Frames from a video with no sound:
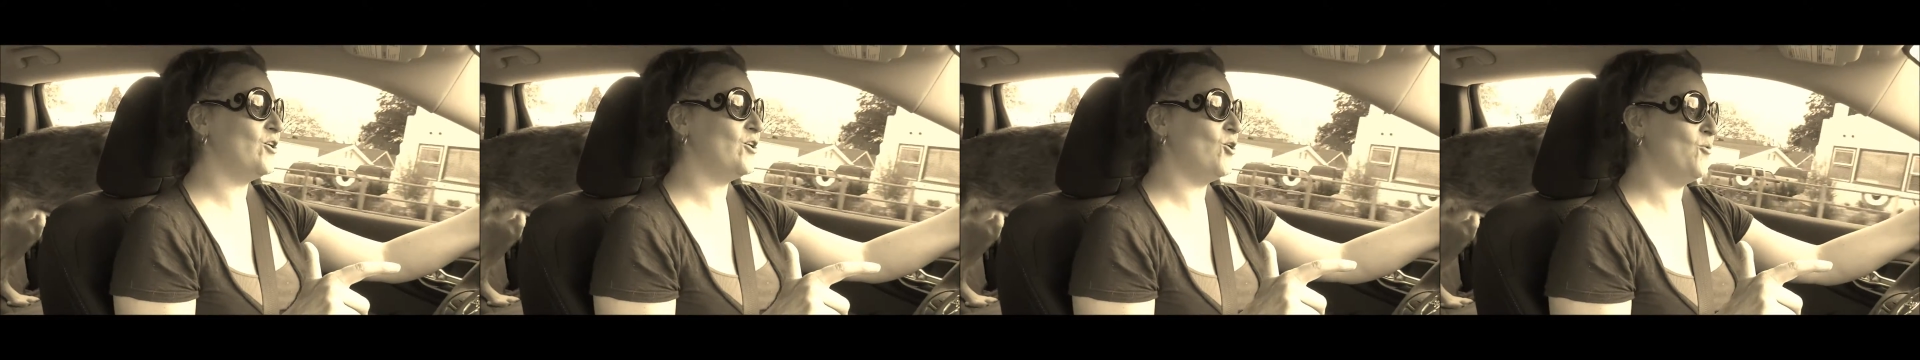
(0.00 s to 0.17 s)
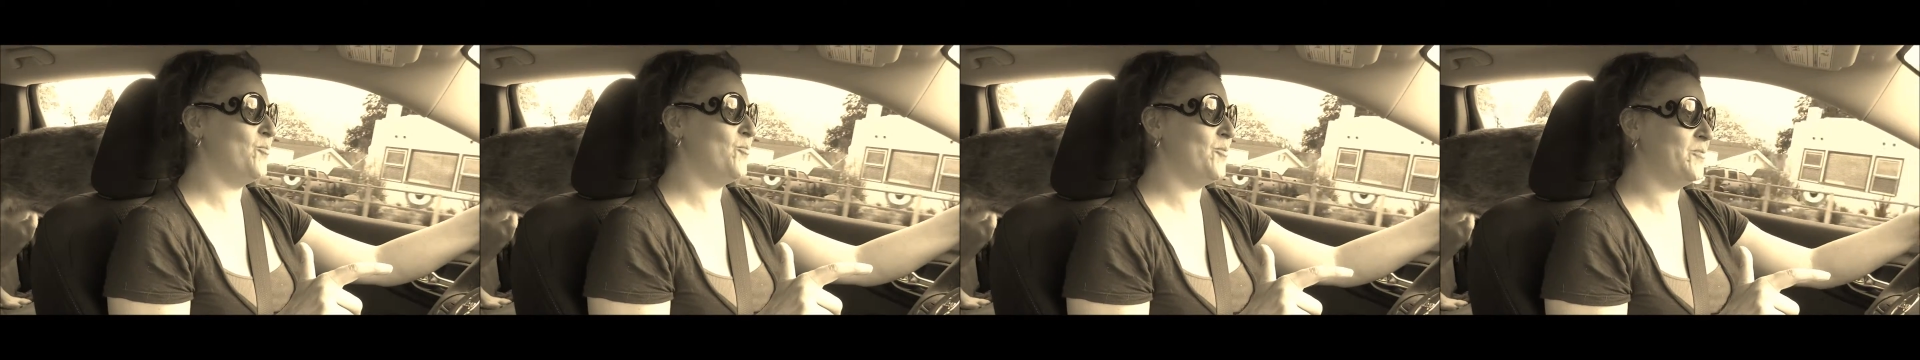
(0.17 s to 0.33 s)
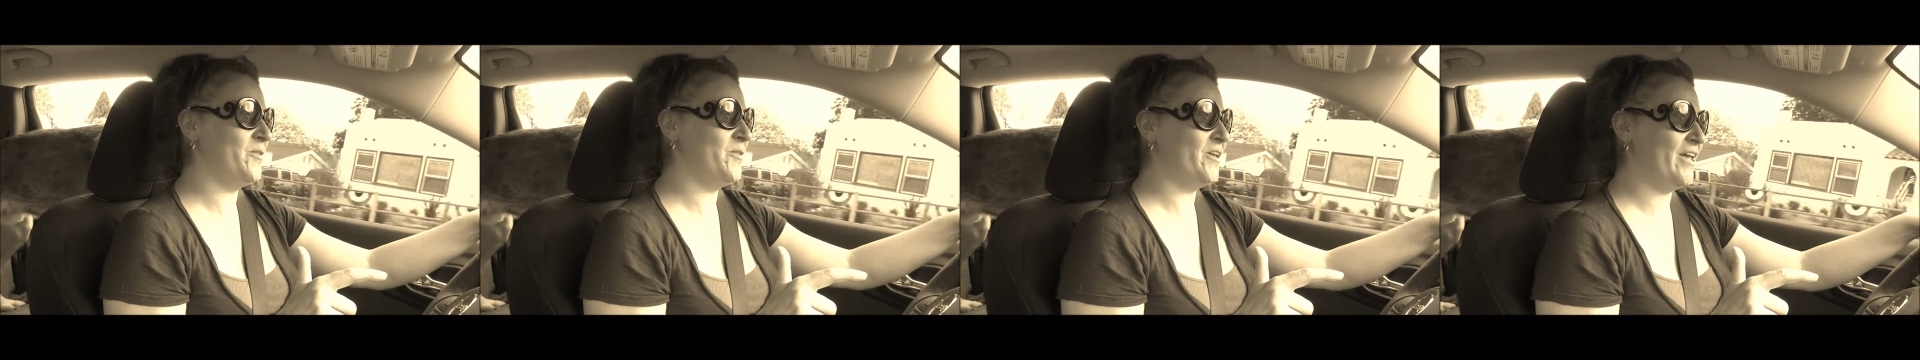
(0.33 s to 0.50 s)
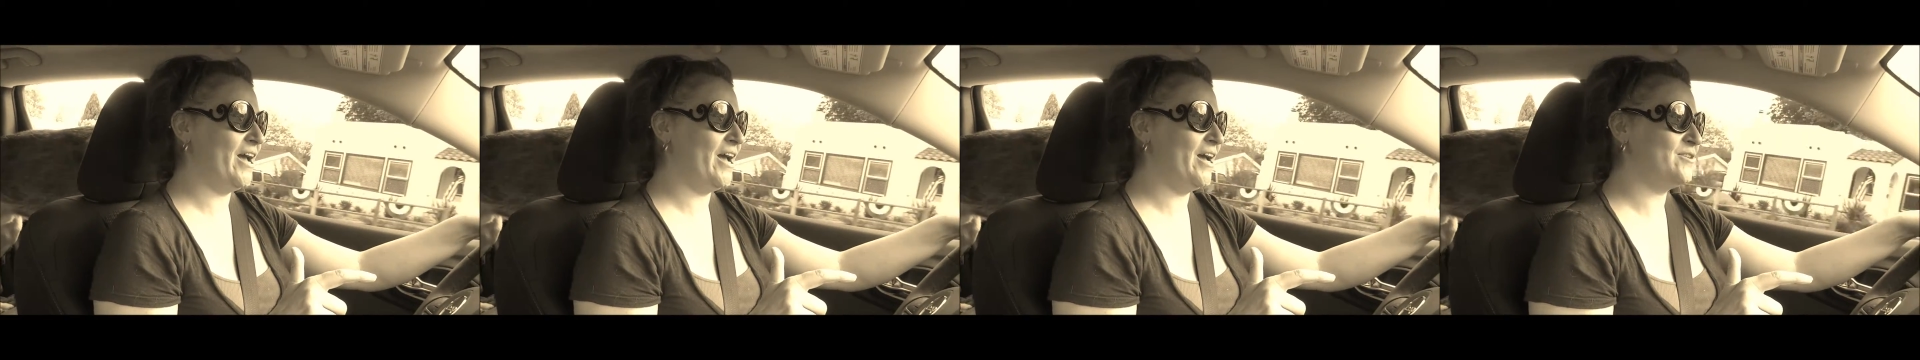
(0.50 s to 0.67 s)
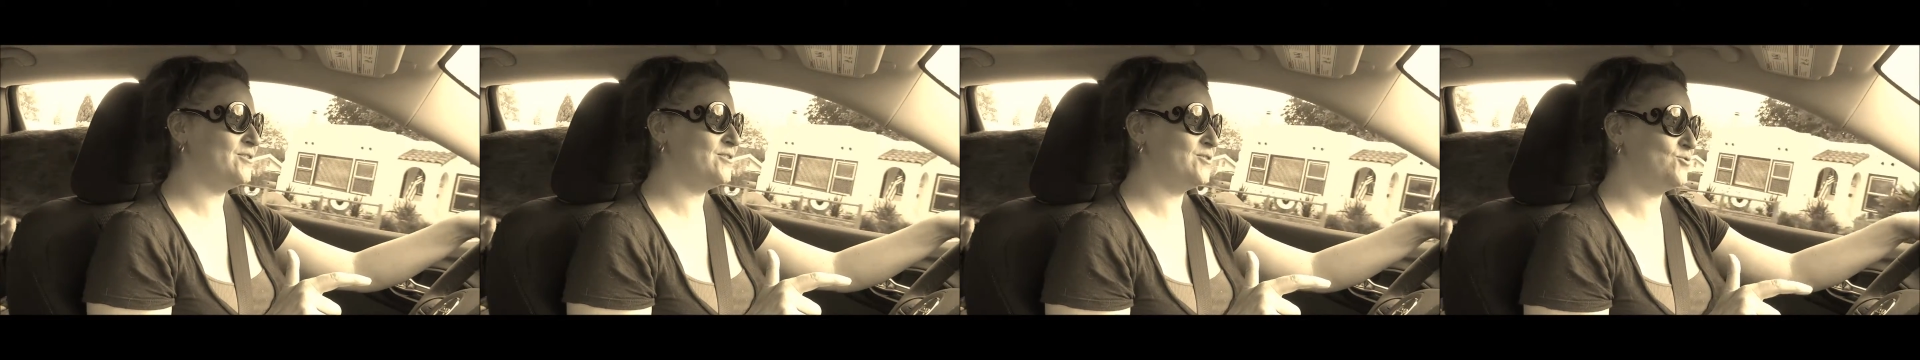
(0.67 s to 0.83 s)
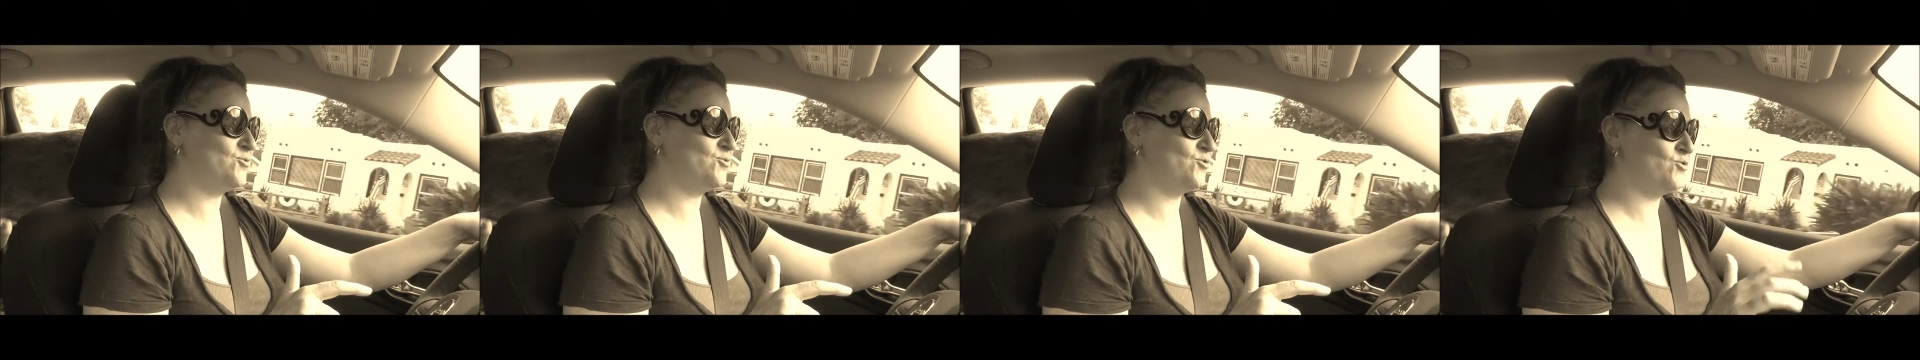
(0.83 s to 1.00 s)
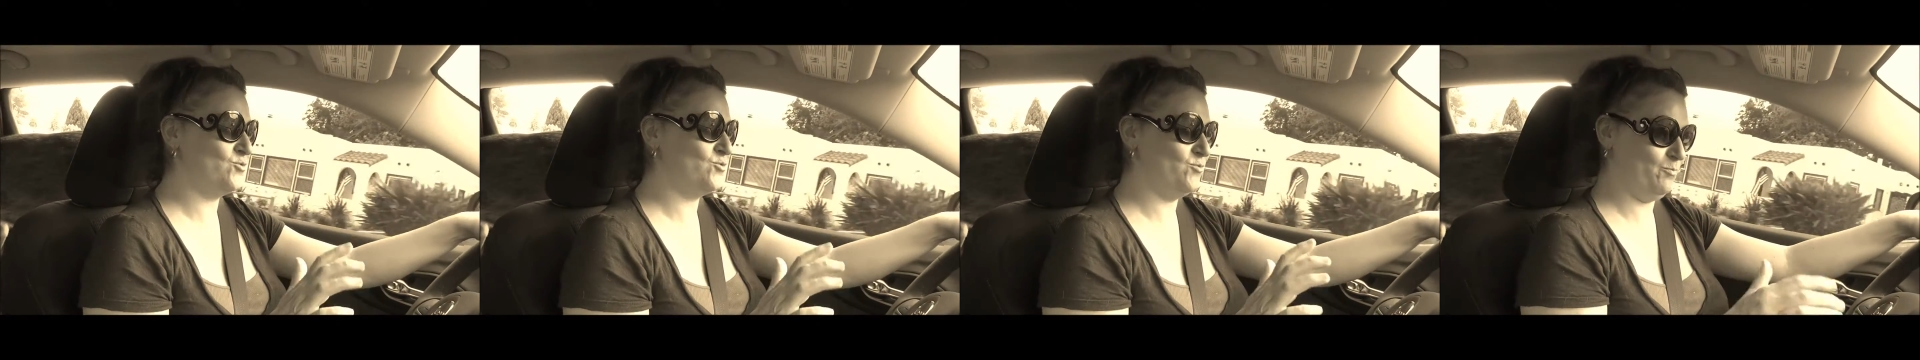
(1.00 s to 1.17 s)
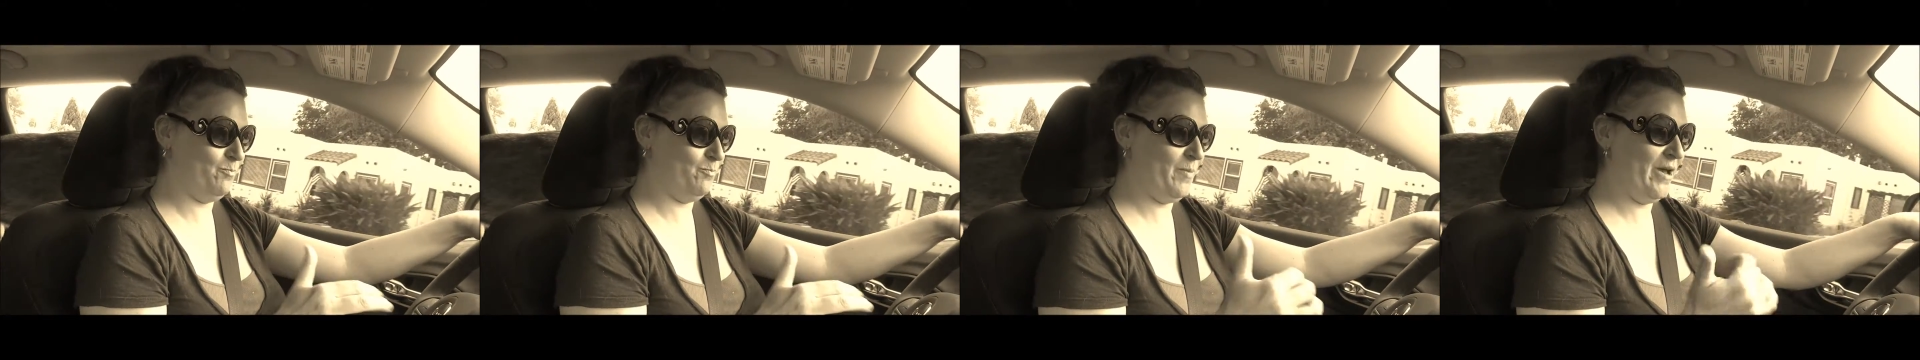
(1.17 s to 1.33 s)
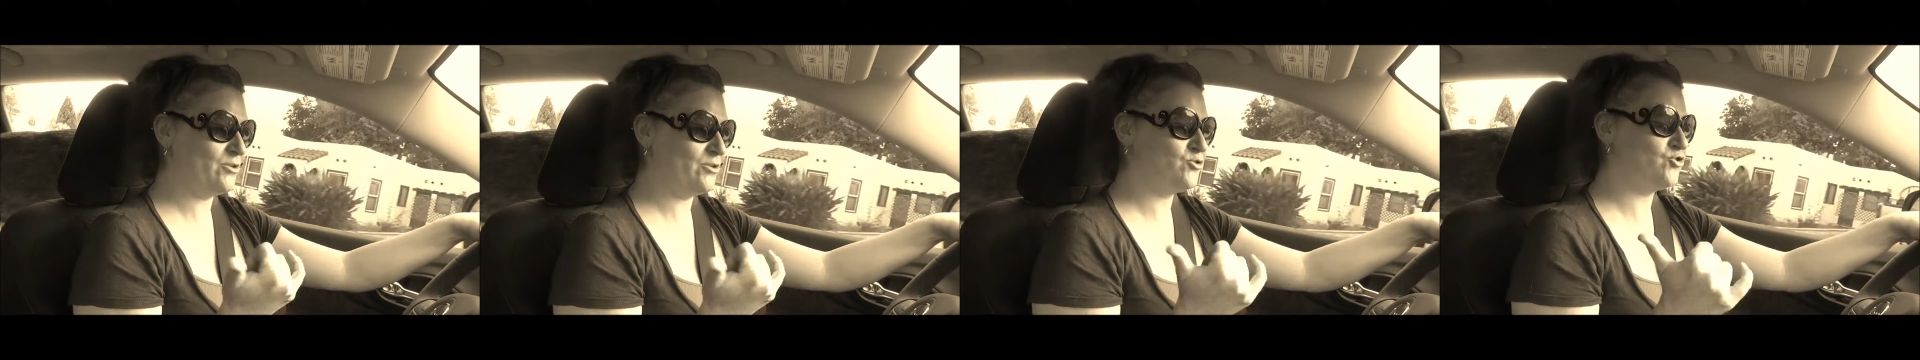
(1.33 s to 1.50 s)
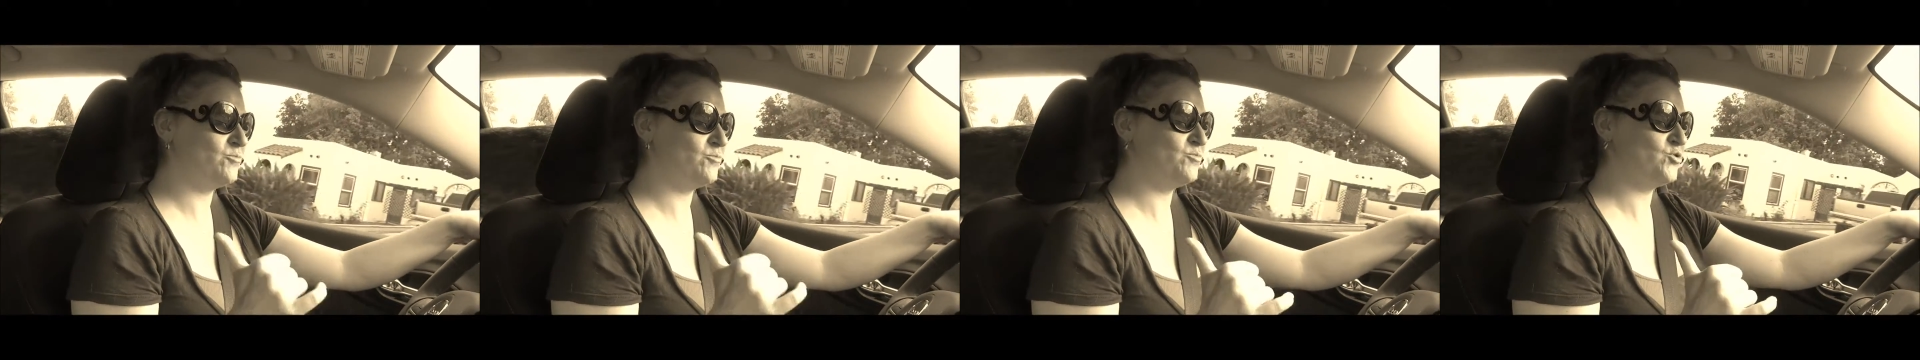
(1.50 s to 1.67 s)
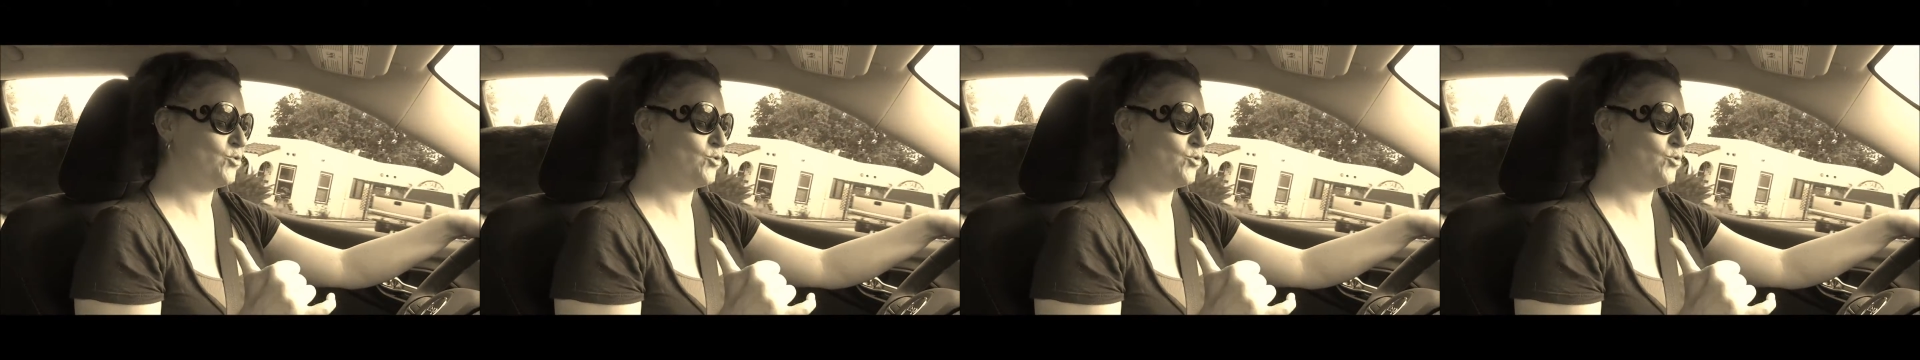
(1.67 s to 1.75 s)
open the guest bedroom